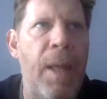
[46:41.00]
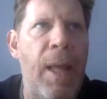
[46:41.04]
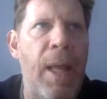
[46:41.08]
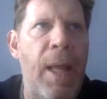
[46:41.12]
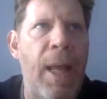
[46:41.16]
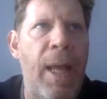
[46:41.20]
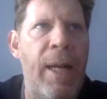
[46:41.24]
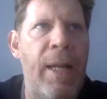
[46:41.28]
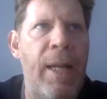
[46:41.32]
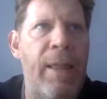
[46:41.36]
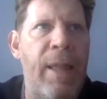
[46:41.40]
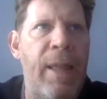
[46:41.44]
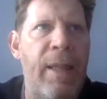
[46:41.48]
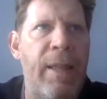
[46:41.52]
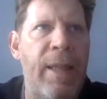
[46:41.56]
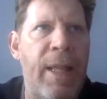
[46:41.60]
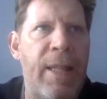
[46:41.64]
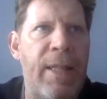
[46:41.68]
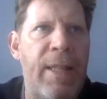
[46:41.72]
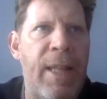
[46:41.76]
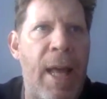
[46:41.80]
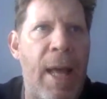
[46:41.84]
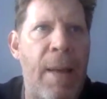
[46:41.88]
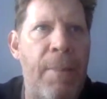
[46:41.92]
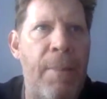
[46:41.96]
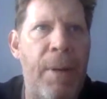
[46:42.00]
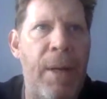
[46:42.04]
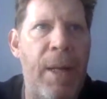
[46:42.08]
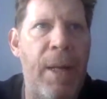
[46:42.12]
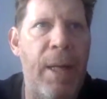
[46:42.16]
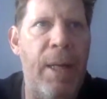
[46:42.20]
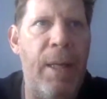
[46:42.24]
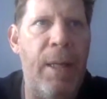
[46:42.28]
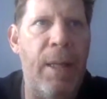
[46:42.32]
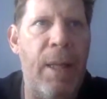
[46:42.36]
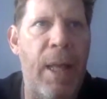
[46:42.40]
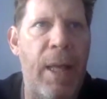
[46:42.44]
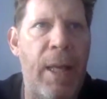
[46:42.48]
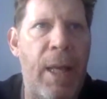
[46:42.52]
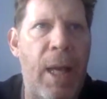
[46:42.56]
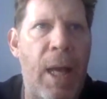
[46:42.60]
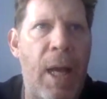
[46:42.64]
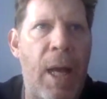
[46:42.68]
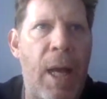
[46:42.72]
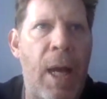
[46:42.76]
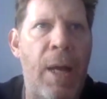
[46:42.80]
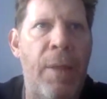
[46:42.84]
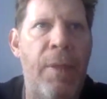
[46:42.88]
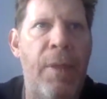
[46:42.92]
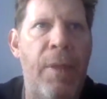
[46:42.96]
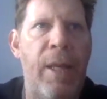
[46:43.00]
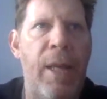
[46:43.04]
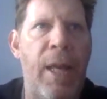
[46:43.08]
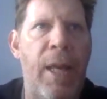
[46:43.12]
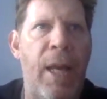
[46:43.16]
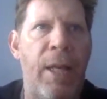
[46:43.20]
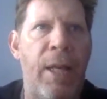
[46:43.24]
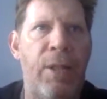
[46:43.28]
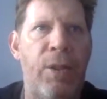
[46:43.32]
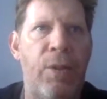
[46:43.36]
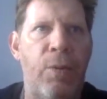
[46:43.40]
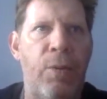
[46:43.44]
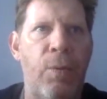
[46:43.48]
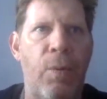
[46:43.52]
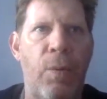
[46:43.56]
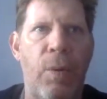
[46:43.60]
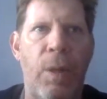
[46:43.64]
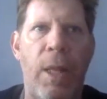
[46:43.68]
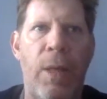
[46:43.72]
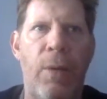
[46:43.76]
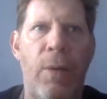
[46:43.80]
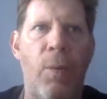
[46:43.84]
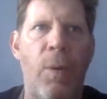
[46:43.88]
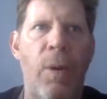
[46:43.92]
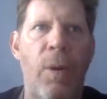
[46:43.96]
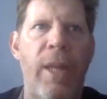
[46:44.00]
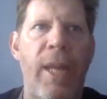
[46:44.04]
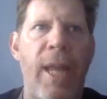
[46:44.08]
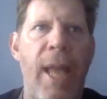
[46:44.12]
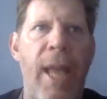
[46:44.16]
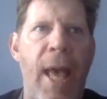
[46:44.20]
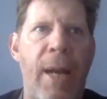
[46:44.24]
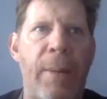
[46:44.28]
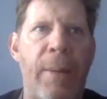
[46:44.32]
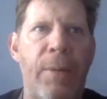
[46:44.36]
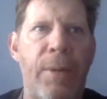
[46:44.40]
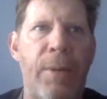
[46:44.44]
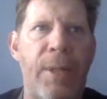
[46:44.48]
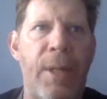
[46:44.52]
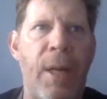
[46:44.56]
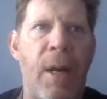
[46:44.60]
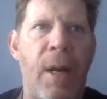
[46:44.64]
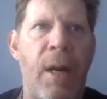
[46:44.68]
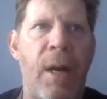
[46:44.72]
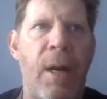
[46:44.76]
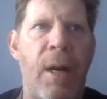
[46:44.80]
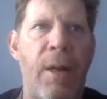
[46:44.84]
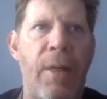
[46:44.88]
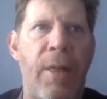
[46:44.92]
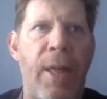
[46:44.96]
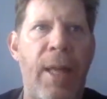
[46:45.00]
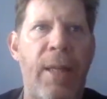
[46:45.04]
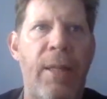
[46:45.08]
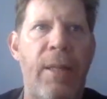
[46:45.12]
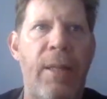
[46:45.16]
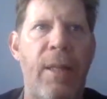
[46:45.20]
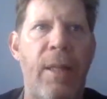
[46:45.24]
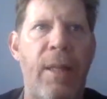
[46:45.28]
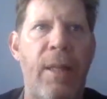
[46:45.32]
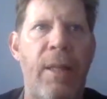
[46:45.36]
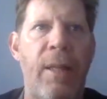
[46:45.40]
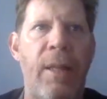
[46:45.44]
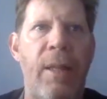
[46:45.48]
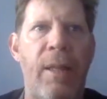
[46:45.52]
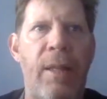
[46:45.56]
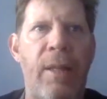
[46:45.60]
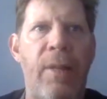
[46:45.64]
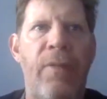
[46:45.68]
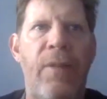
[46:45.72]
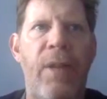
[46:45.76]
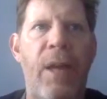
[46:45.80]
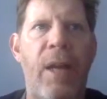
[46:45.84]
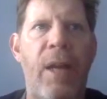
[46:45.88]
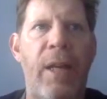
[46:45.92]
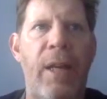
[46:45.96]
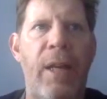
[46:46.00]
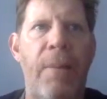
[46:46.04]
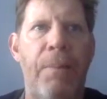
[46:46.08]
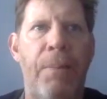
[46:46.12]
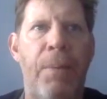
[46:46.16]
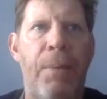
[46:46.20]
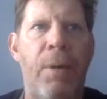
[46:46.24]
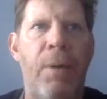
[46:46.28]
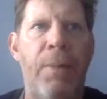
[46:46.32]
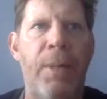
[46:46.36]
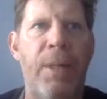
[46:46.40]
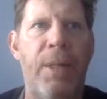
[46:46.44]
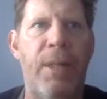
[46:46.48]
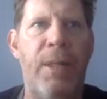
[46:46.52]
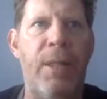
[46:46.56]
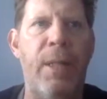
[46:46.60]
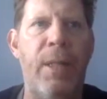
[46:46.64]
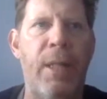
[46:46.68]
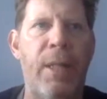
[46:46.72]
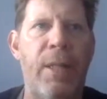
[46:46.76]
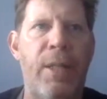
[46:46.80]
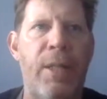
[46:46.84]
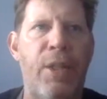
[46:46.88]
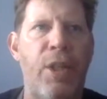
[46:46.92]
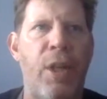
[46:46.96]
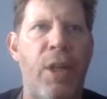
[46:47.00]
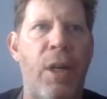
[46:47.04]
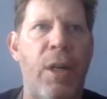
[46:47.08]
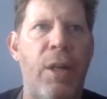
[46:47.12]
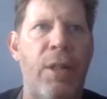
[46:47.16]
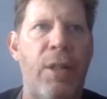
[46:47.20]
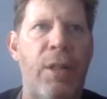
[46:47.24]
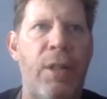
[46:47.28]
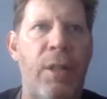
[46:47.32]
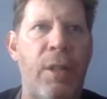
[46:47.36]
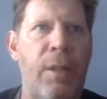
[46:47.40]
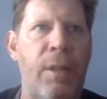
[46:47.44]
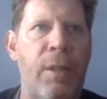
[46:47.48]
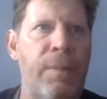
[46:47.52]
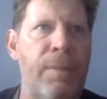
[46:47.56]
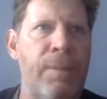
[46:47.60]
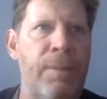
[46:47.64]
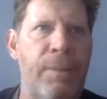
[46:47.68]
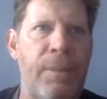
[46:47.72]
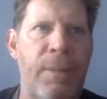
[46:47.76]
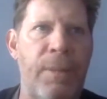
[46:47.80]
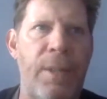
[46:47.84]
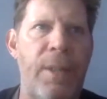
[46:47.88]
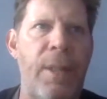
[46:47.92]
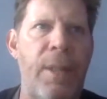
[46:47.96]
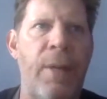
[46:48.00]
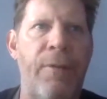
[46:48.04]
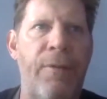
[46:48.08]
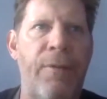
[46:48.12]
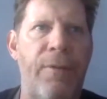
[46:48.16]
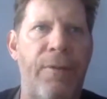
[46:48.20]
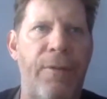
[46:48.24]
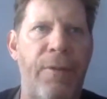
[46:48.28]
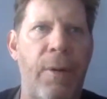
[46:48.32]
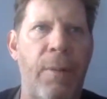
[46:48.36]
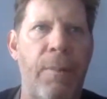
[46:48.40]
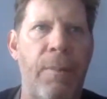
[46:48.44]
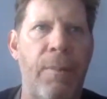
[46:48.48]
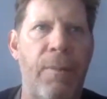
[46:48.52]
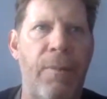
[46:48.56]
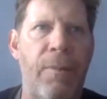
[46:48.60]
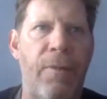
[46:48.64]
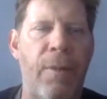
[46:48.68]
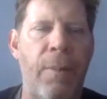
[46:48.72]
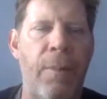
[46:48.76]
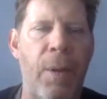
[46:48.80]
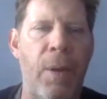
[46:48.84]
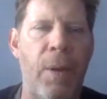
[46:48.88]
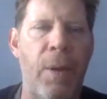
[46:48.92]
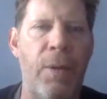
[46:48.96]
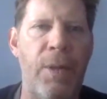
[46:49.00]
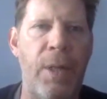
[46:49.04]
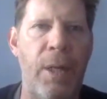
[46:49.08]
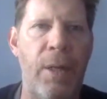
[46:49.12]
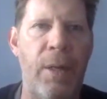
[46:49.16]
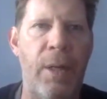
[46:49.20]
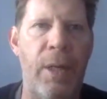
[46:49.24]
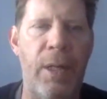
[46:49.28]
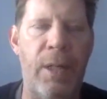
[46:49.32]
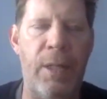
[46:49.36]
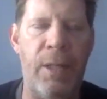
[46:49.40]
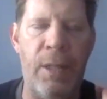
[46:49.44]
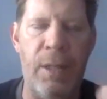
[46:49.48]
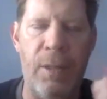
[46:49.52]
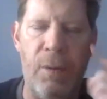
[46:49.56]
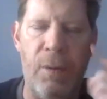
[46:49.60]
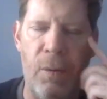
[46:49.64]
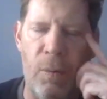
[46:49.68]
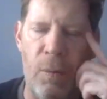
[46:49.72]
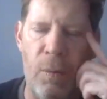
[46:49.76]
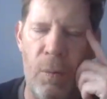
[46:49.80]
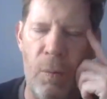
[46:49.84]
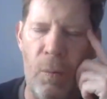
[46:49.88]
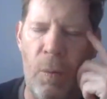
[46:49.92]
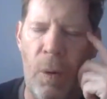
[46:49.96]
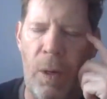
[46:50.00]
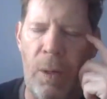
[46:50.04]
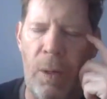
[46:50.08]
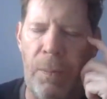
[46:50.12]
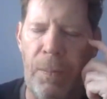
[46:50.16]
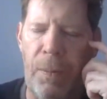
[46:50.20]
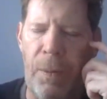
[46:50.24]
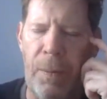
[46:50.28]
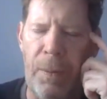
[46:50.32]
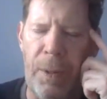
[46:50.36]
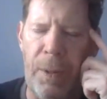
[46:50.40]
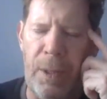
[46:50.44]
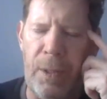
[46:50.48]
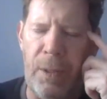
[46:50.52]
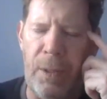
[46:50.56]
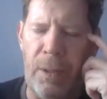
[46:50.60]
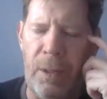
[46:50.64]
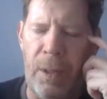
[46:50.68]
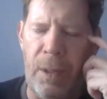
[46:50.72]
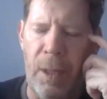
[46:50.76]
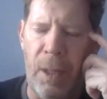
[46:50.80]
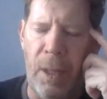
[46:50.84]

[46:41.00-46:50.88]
anything that's happening like on the actual, like where the animals are, that you've got to get permits to discharge stuff from, from those areas. Water permits.